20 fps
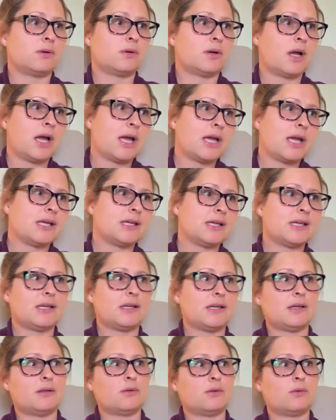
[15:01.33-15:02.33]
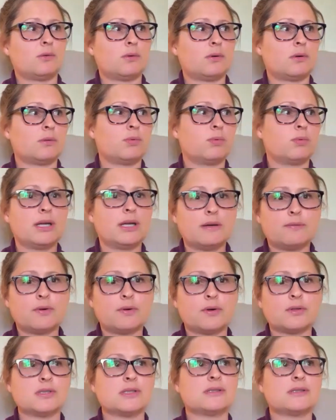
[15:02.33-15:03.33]
or hiking or
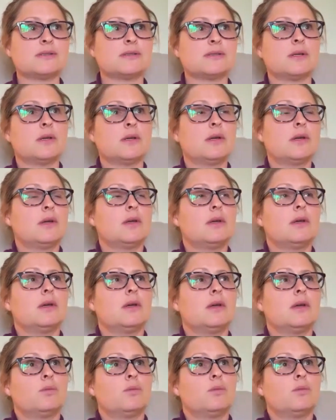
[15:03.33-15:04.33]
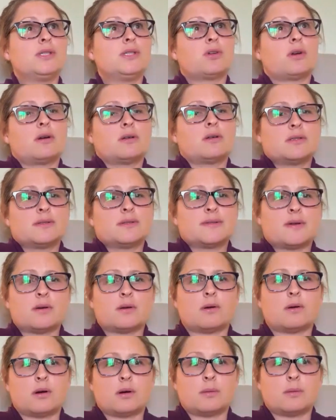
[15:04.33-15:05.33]
whatever, just recharges
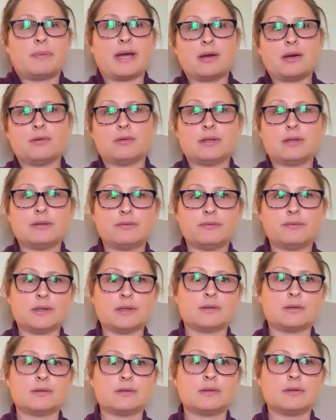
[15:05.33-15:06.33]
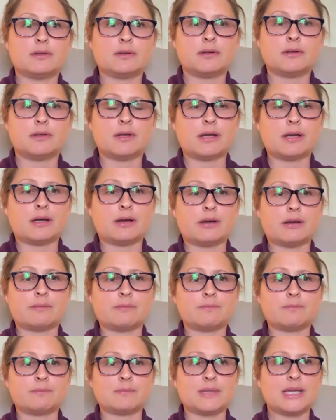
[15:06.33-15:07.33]
our battery field.
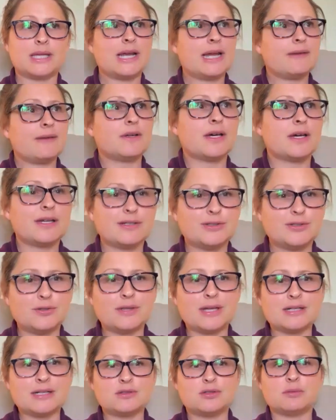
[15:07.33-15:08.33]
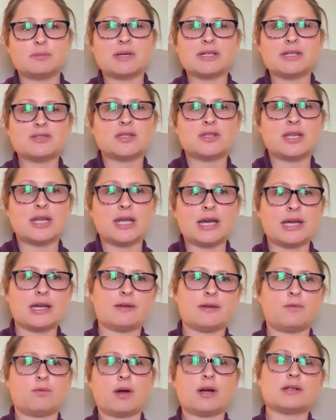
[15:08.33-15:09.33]
And I haven't got to do that too much today.
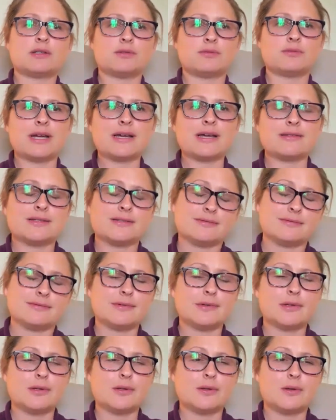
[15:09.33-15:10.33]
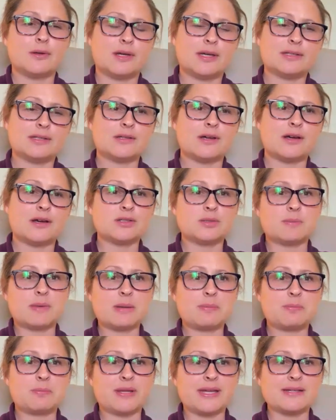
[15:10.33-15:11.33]
I have walked around and talked
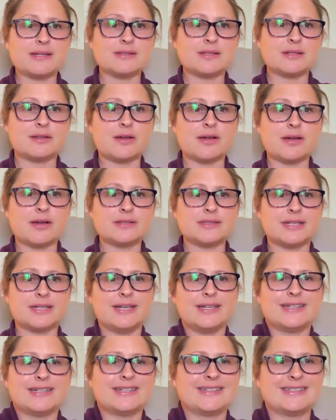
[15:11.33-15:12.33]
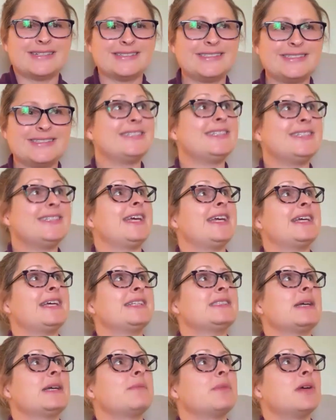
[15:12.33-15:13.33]
to my plants a lot
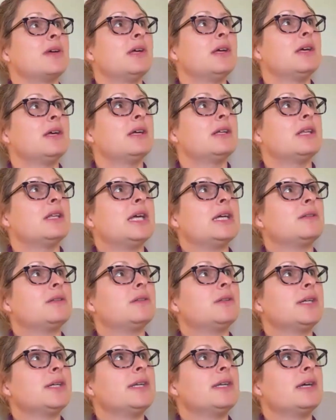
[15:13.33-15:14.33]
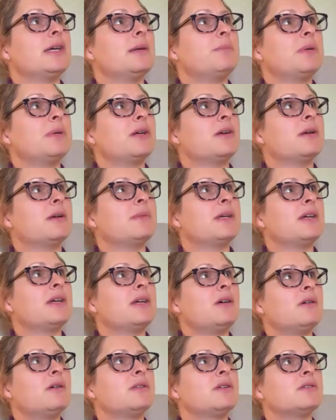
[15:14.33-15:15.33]
today as I'm like looking up here. I'm
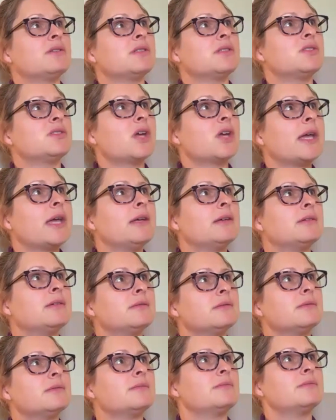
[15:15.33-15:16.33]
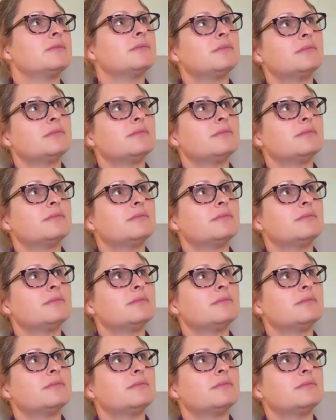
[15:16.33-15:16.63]
like, oh, there's a giant